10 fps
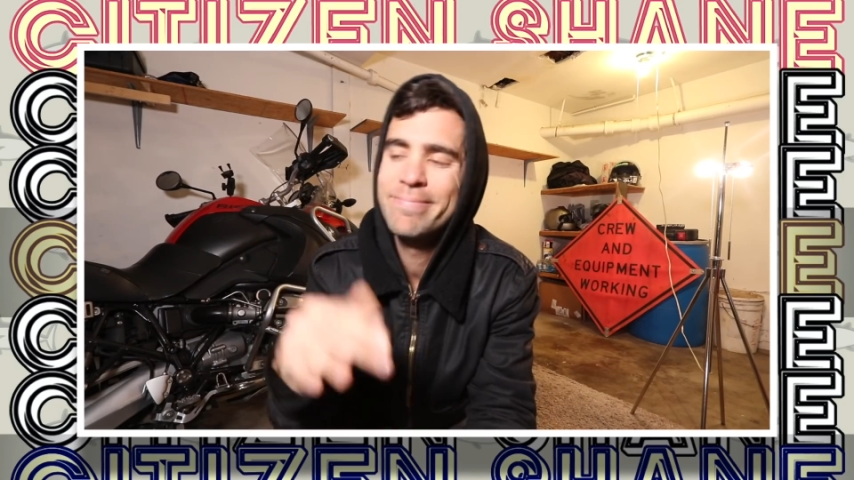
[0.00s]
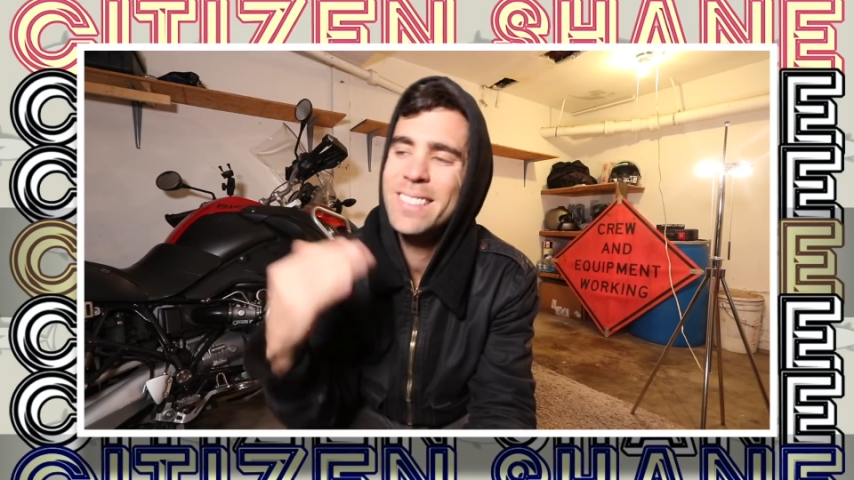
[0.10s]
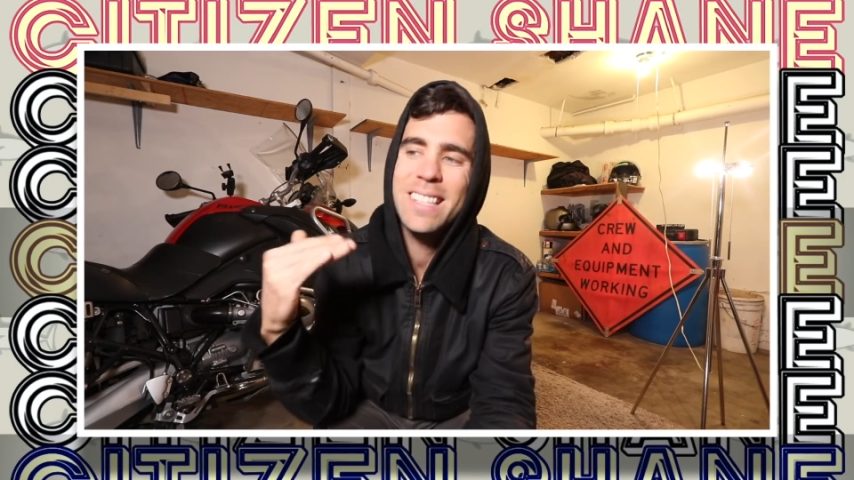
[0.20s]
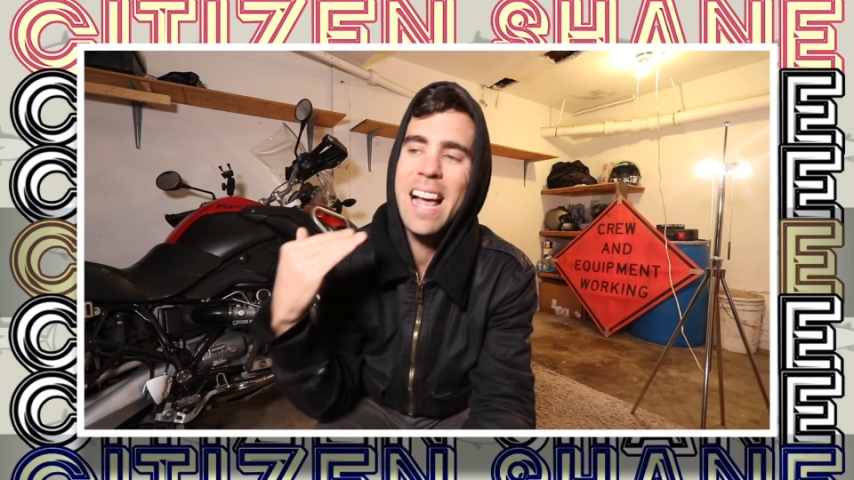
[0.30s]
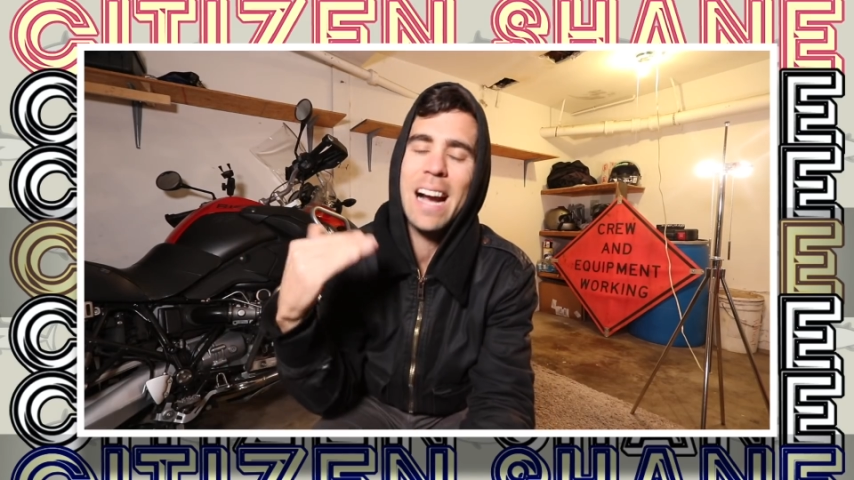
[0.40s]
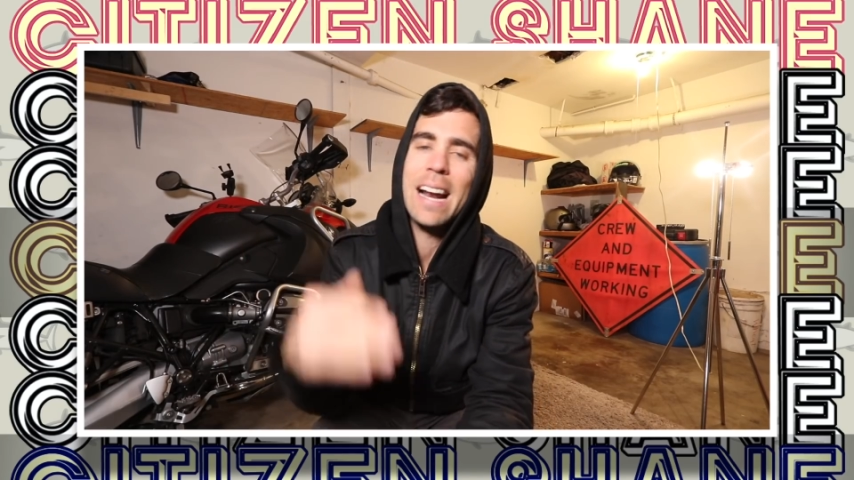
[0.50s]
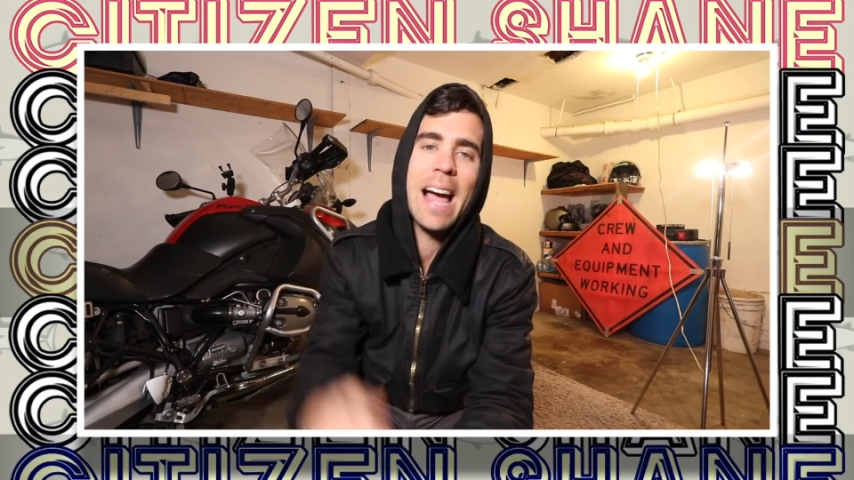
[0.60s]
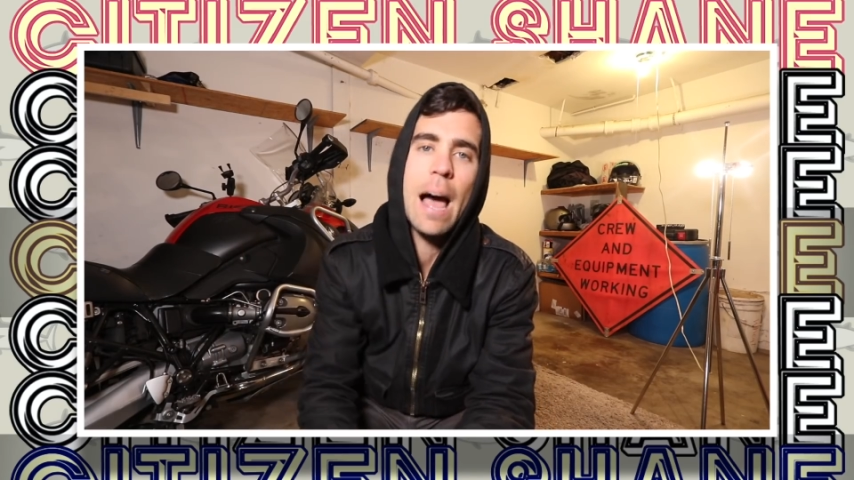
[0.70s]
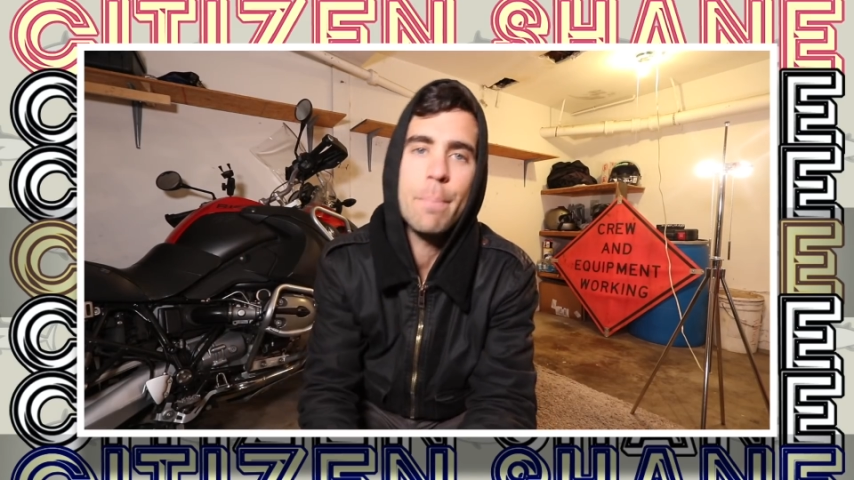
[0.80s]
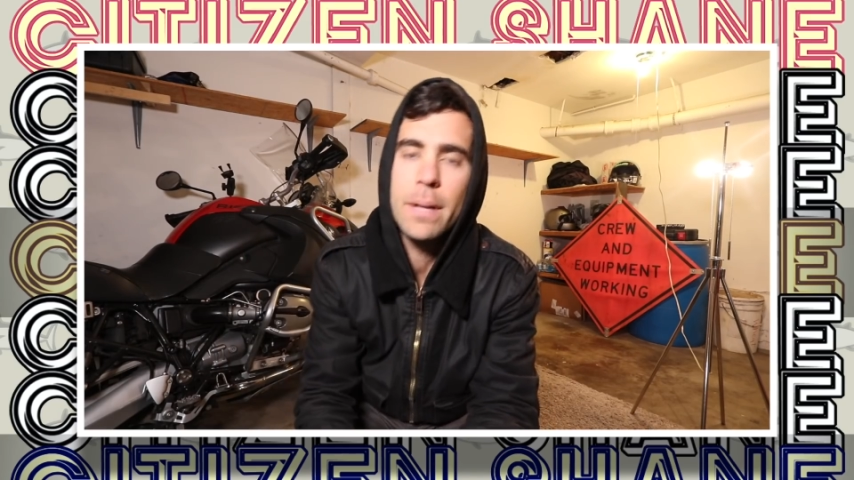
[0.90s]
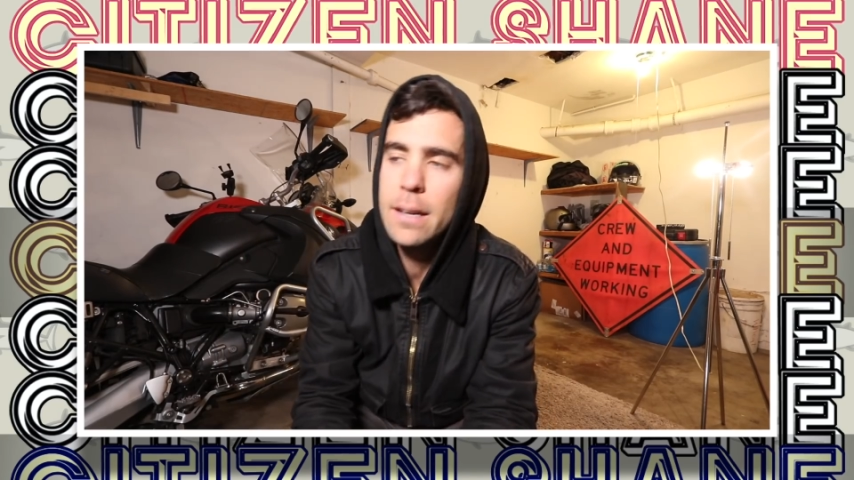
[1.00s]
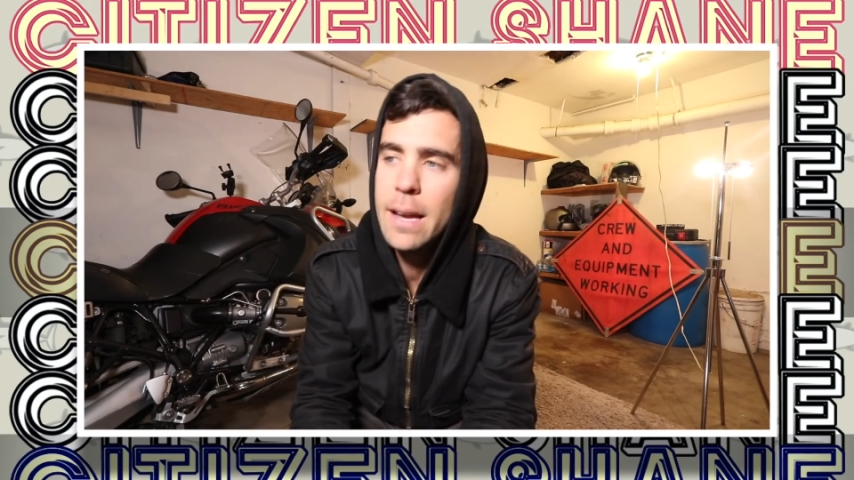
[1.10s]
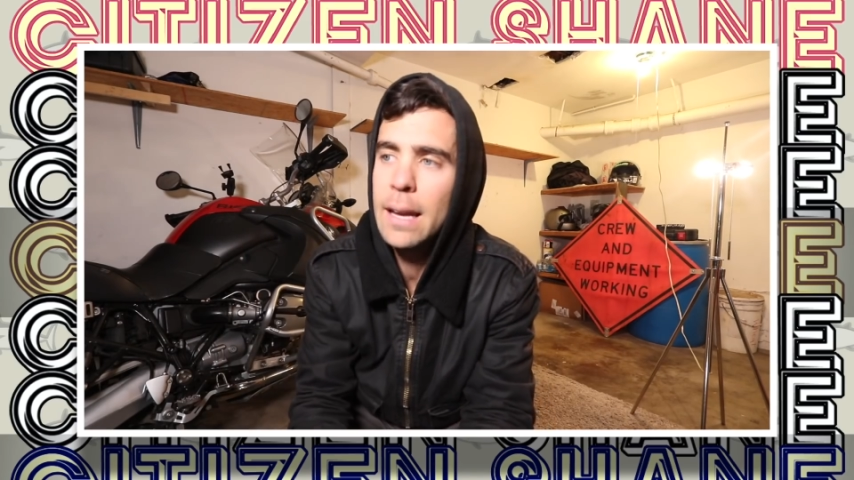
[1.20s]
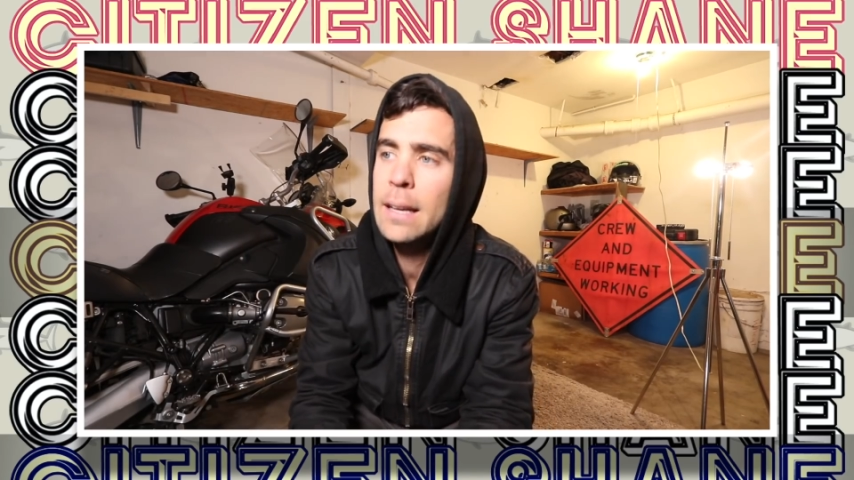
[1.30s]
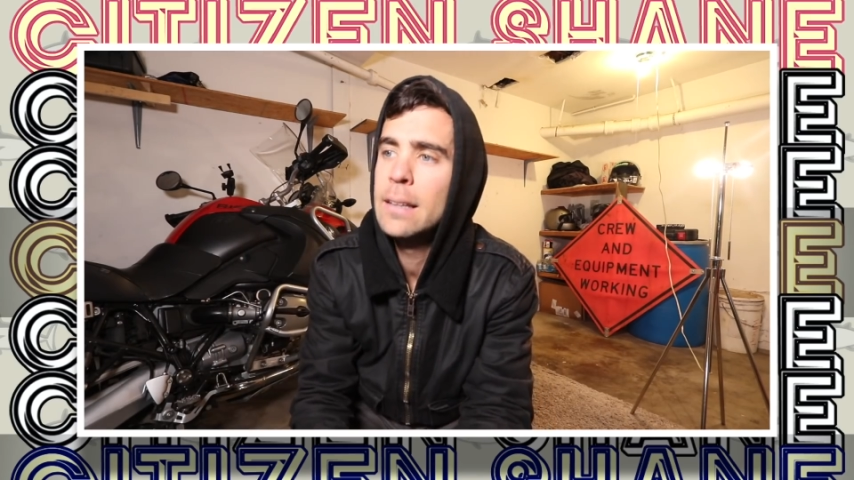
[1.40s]
it's not going to happen
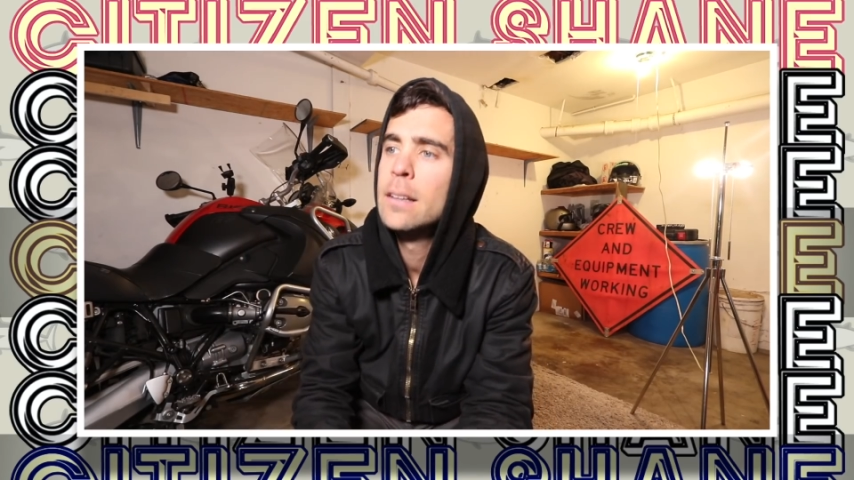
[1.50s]
today.